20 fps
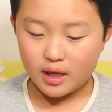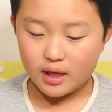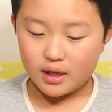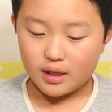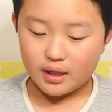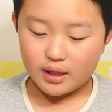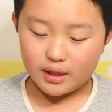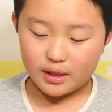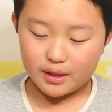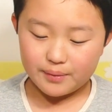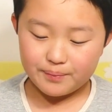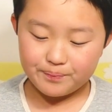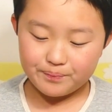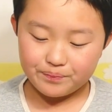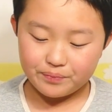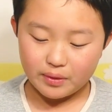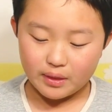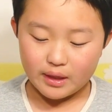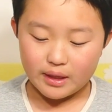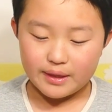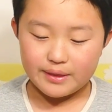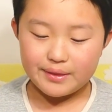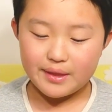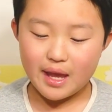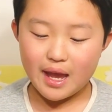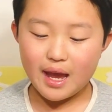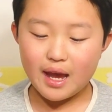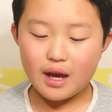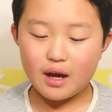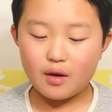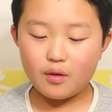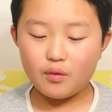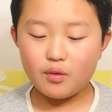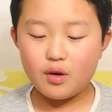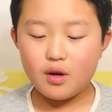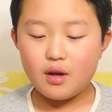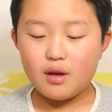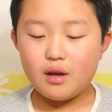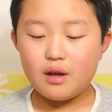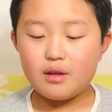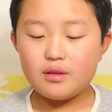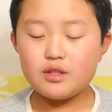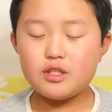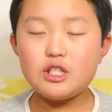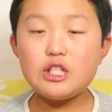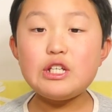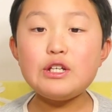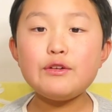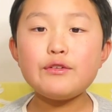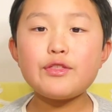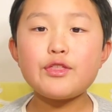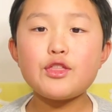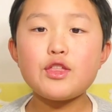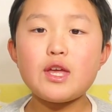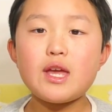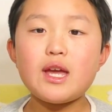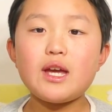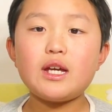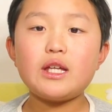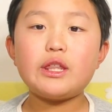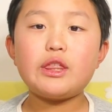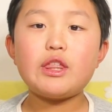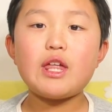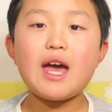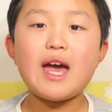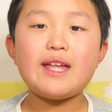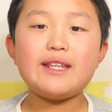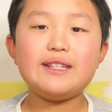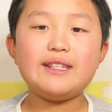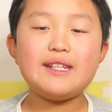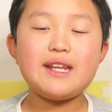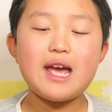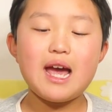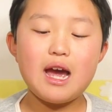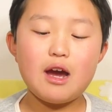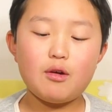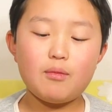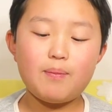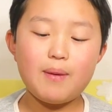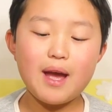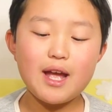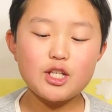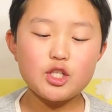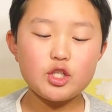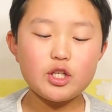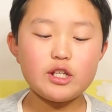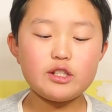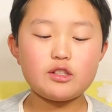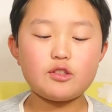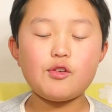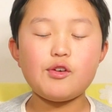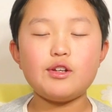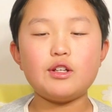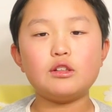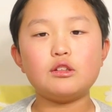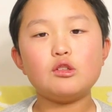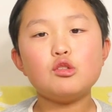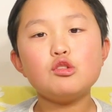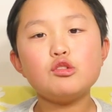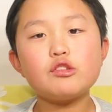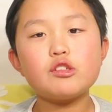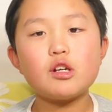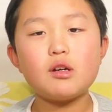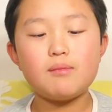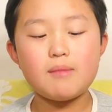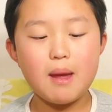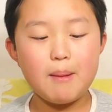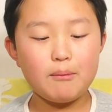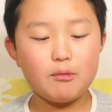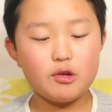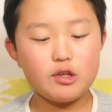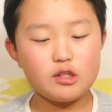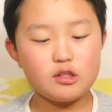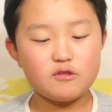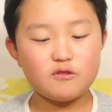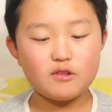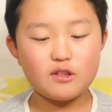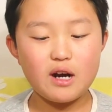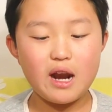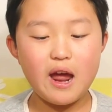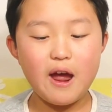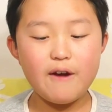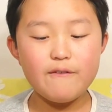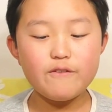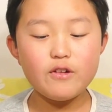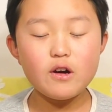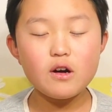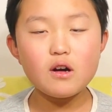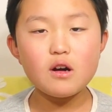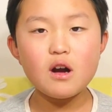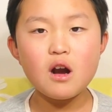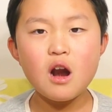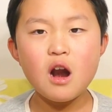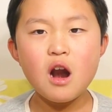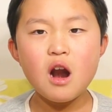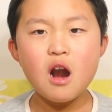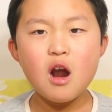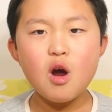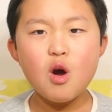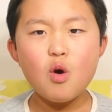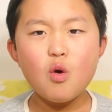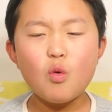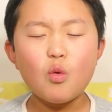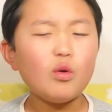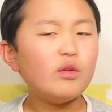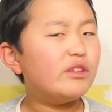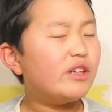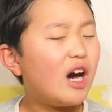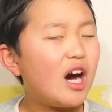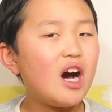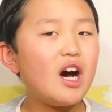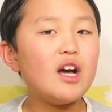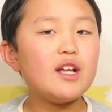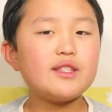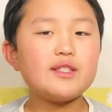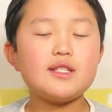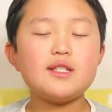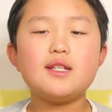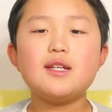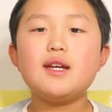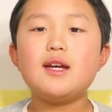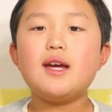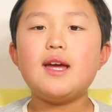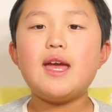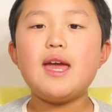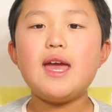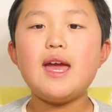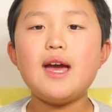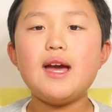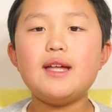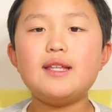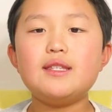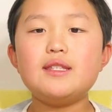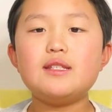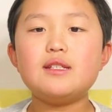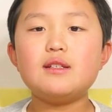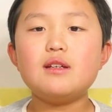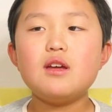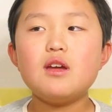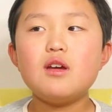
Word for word: Um, now, do you think that now Petra is going to lose her memories forever or not? And